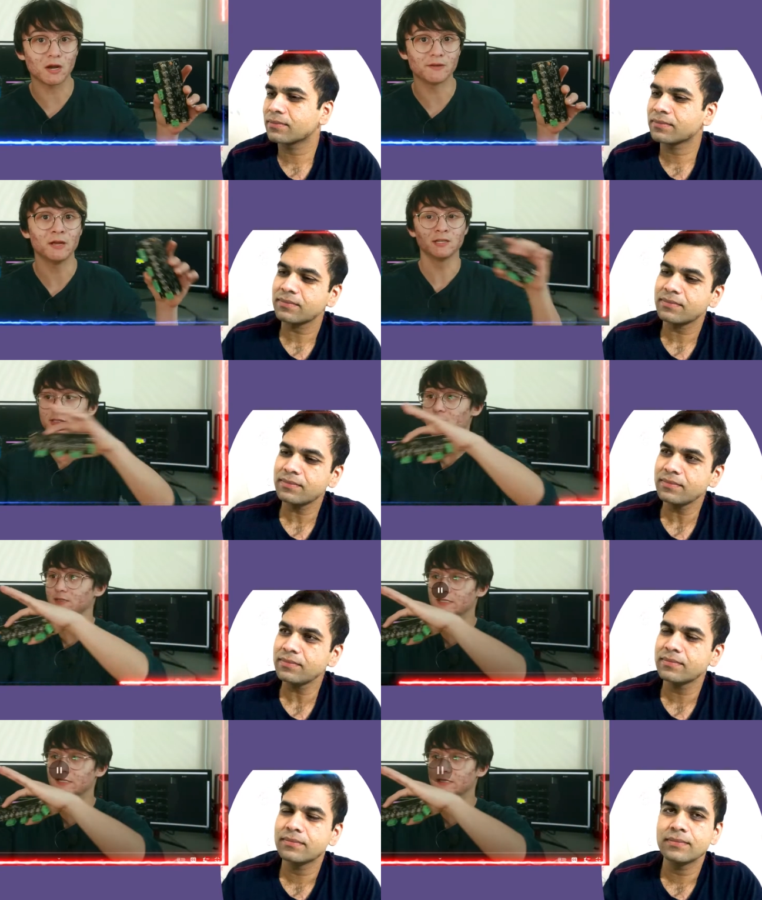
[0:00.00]
Speaker 1: drive to
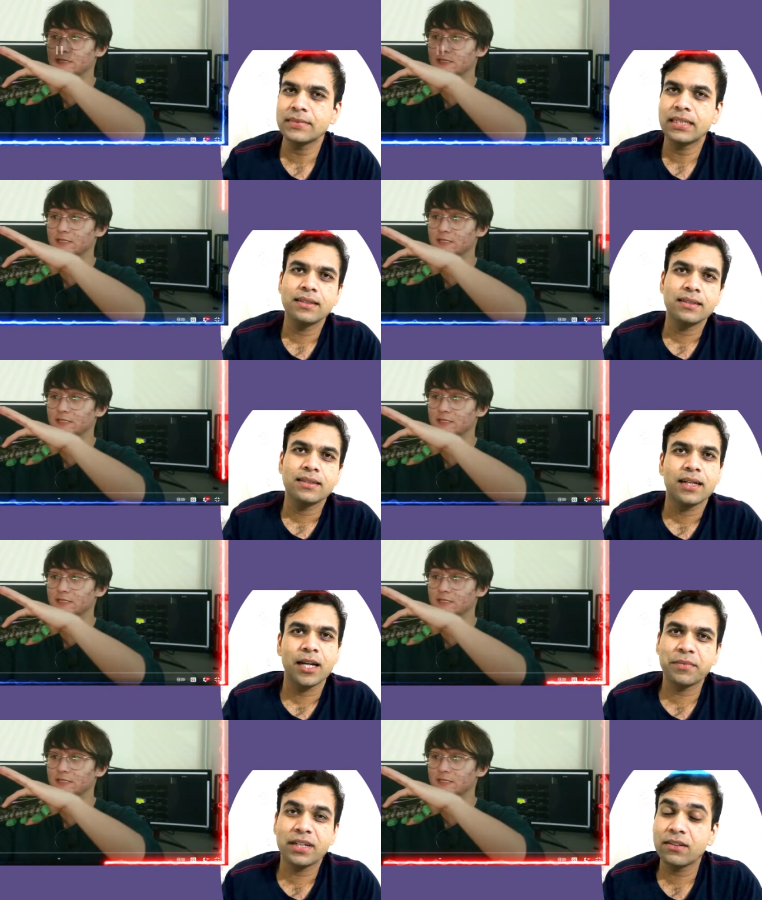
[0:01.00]
turn.
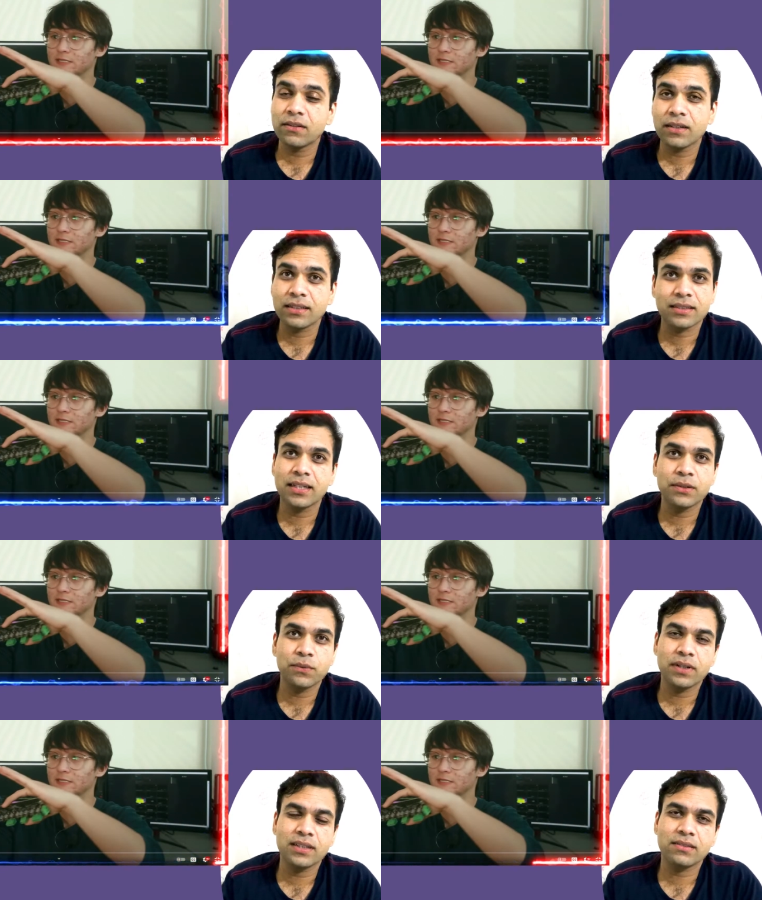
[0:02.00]
I'm really not understanding
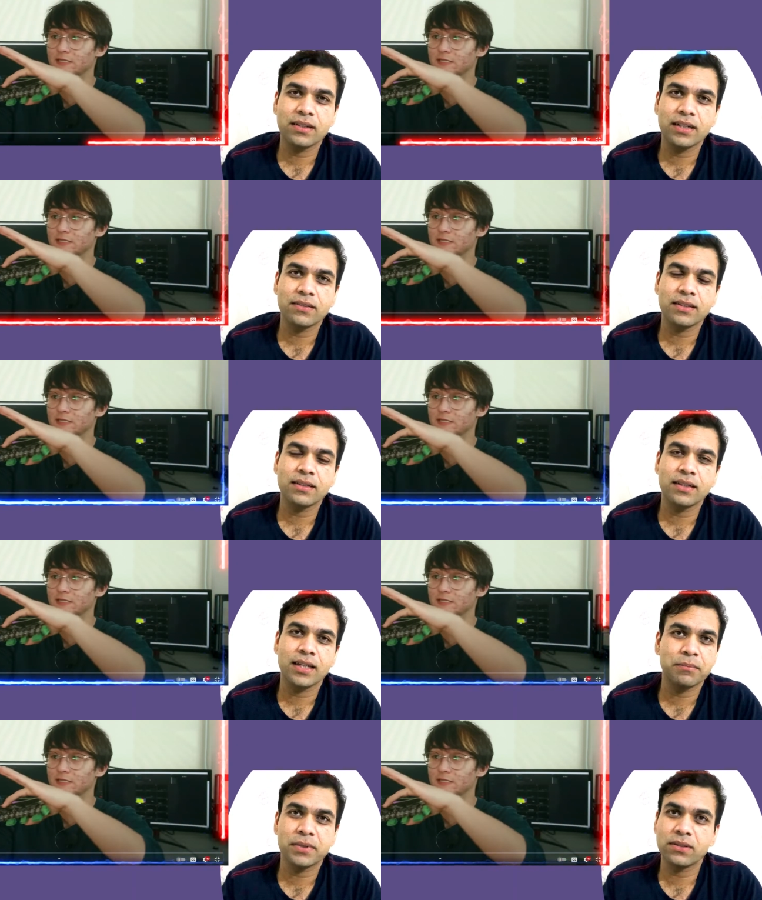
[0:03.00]
what he's trying to tell.
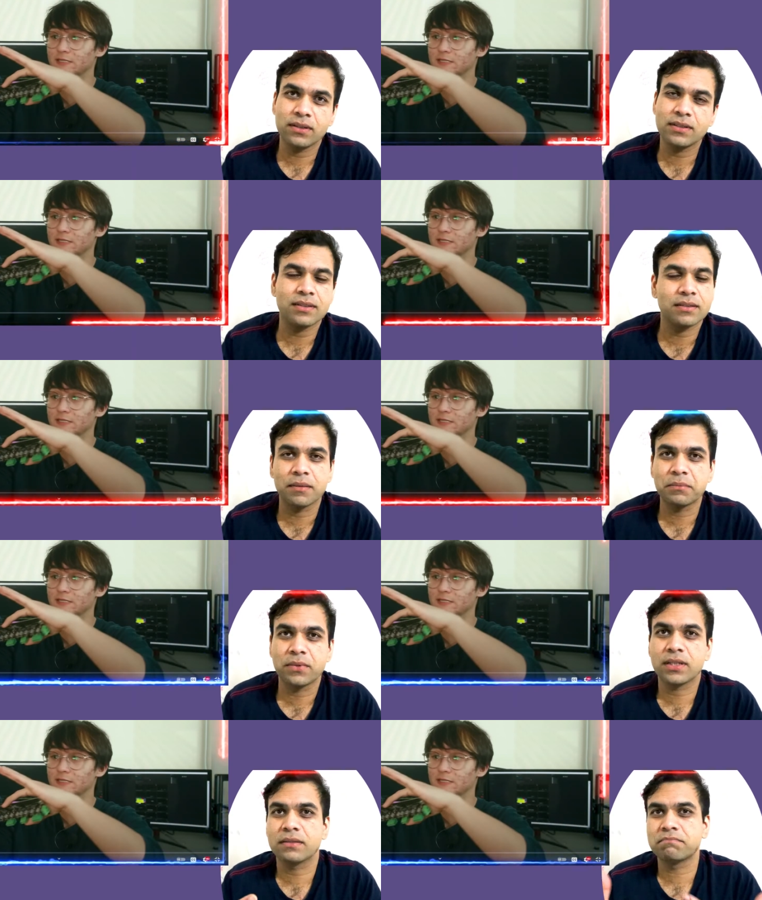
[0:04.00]
I'm a doctor, I'm
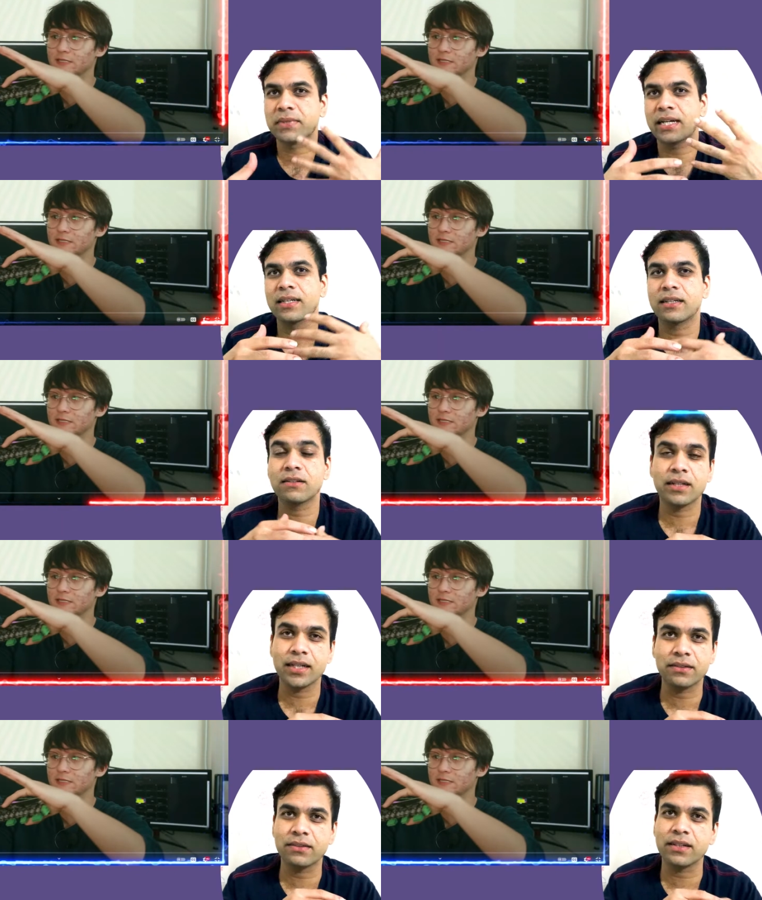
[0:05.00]
not a mechanical or
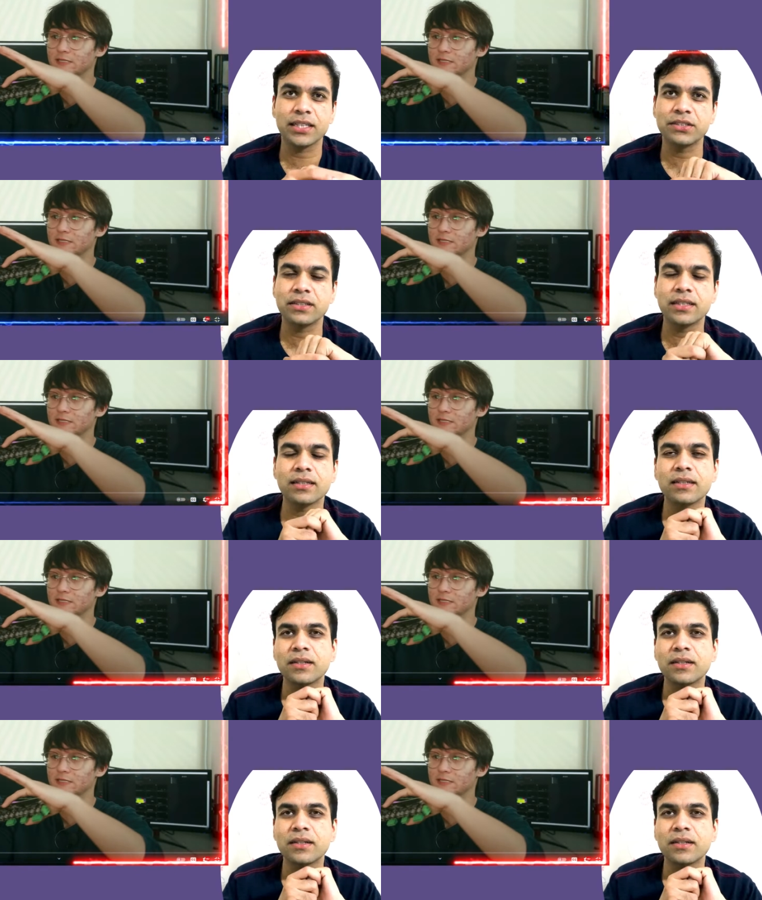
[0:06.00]
electrical engineer.